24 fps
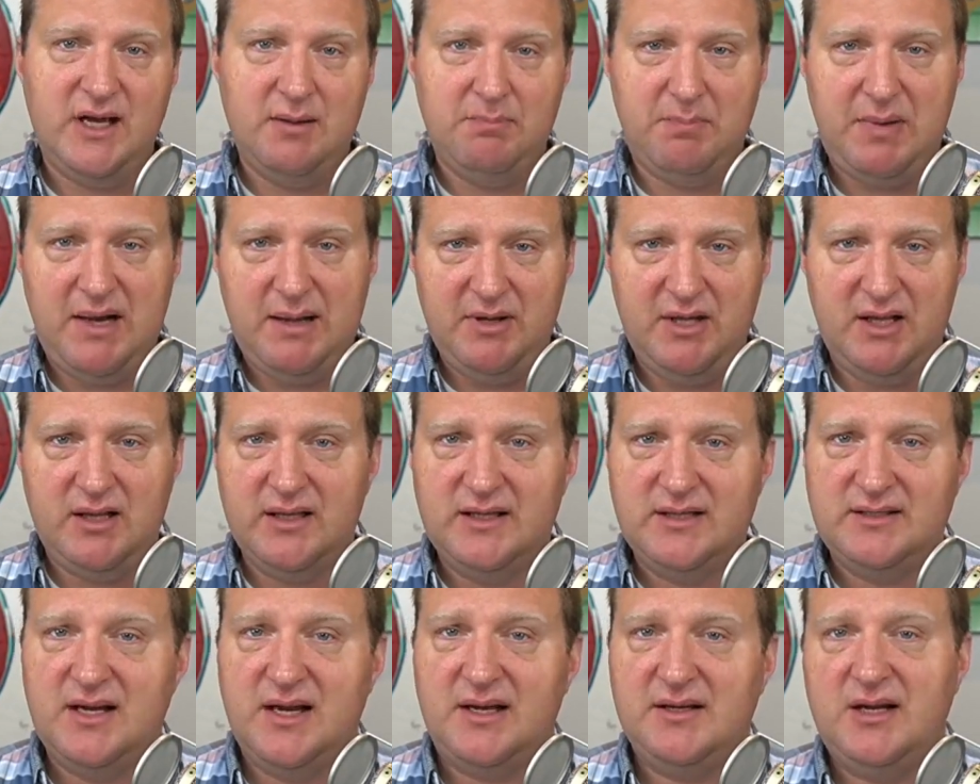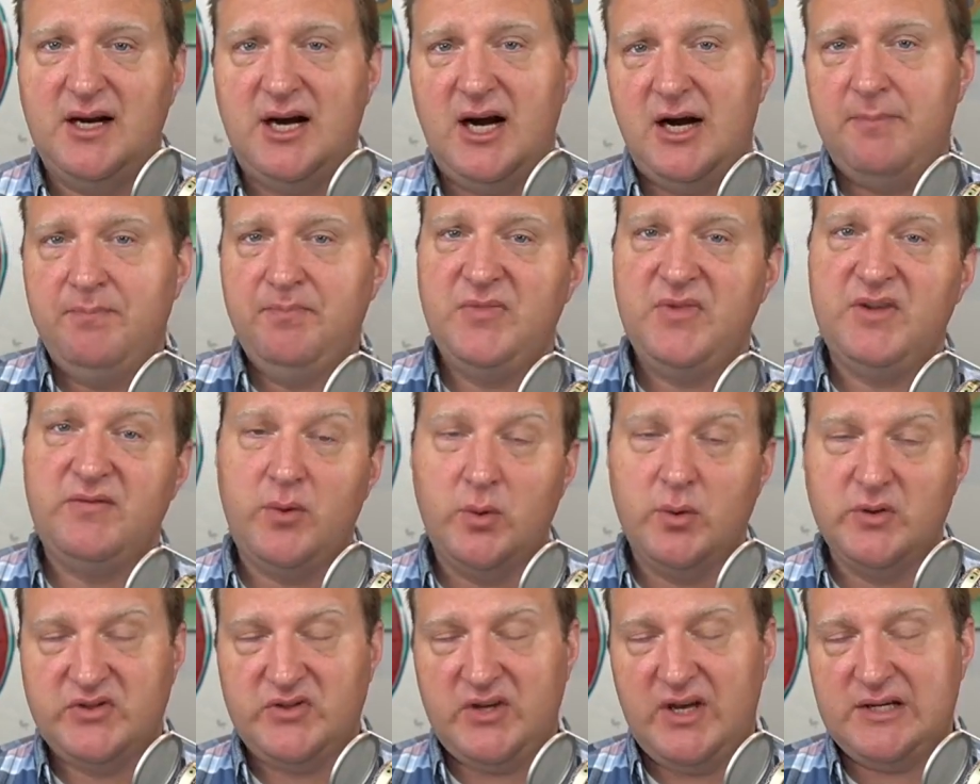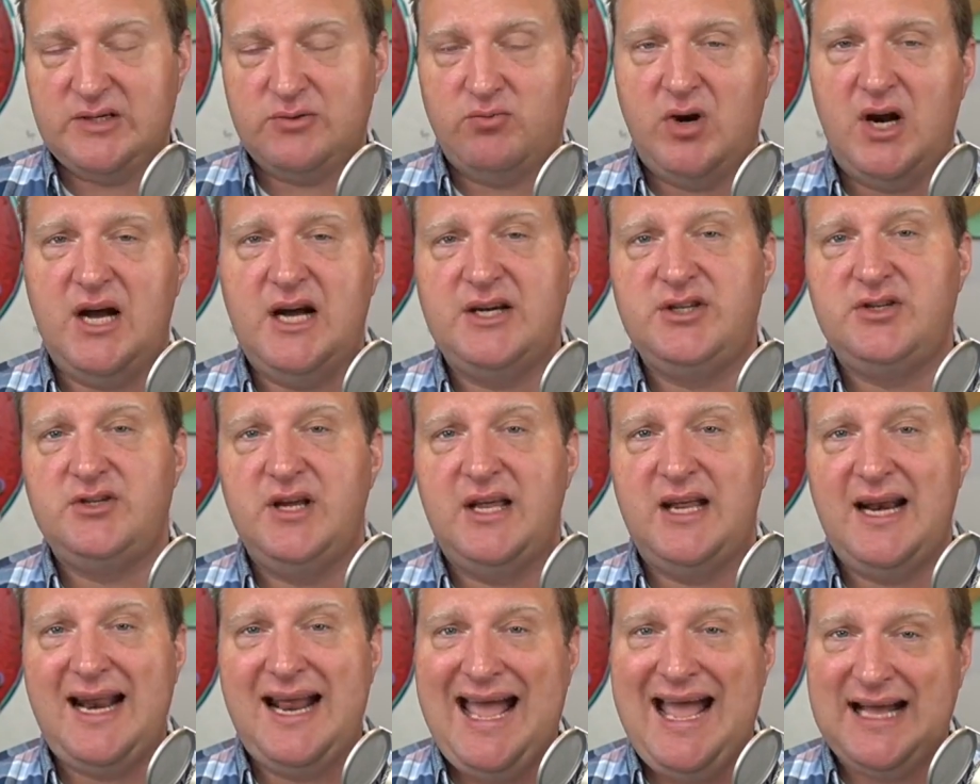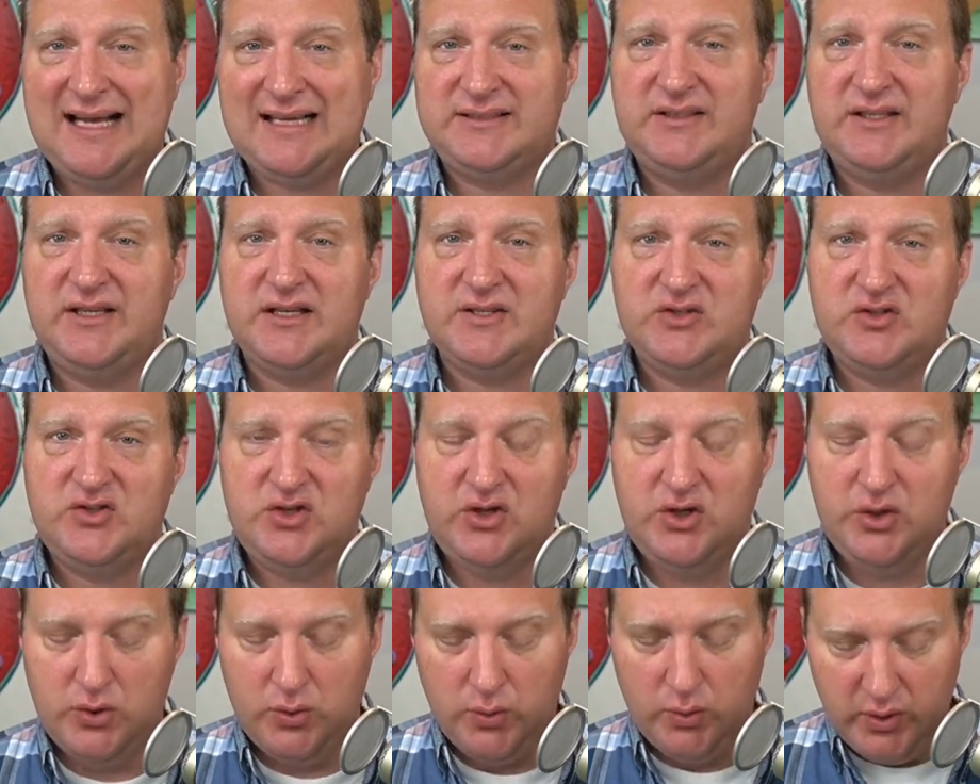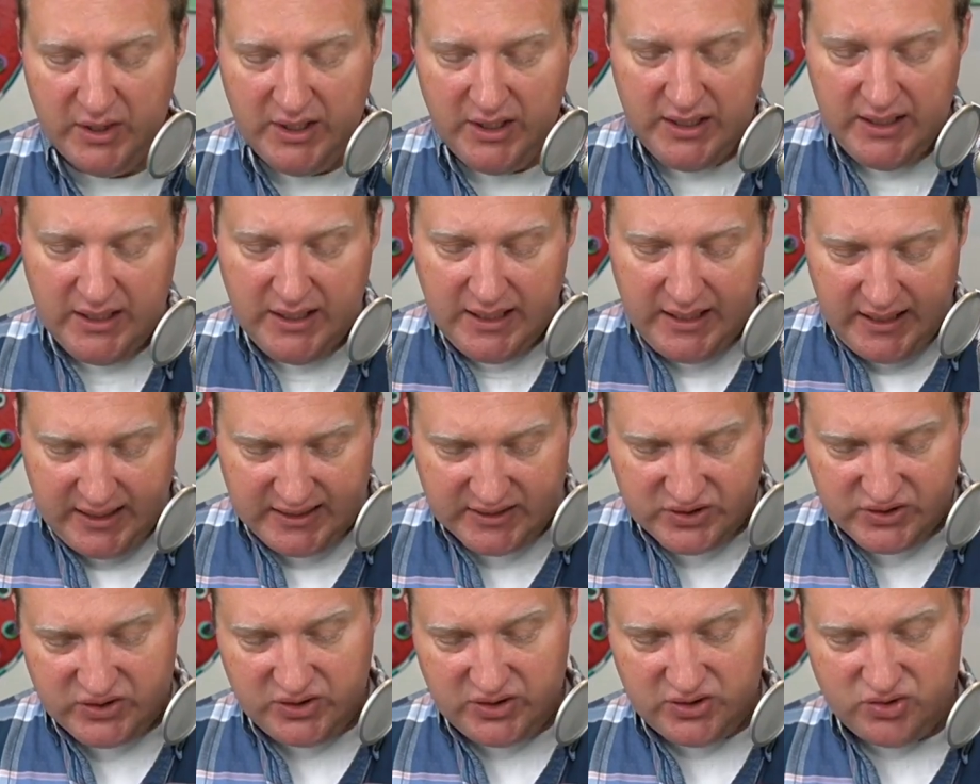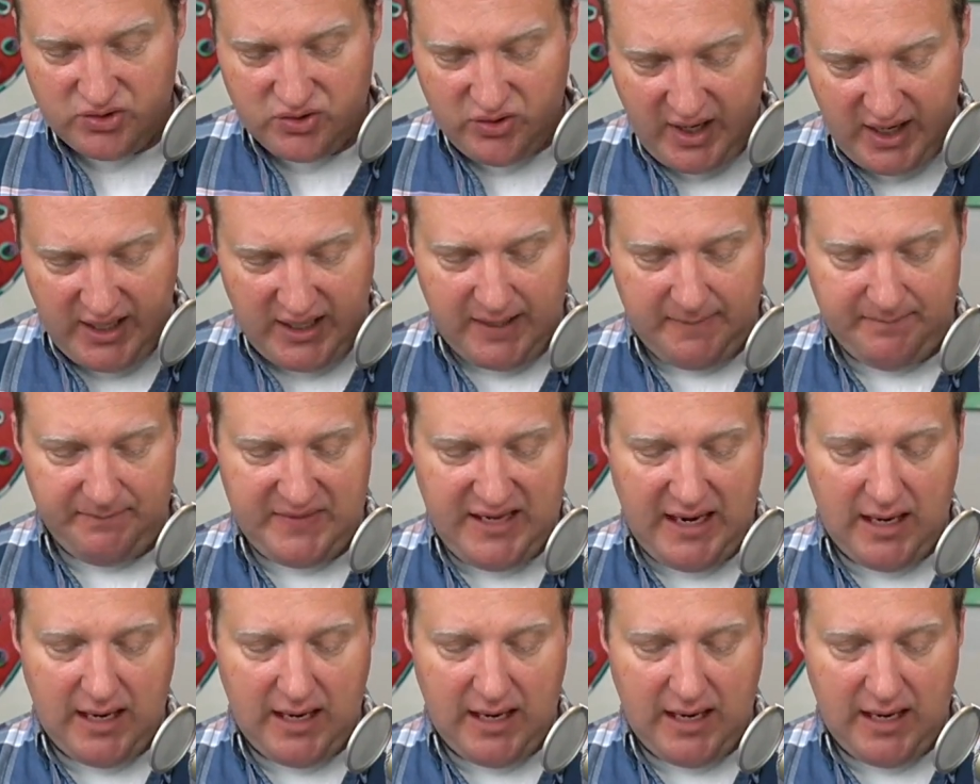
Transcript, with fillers: Again, bobbyklinck.com forward slash rise. You can get access to his training.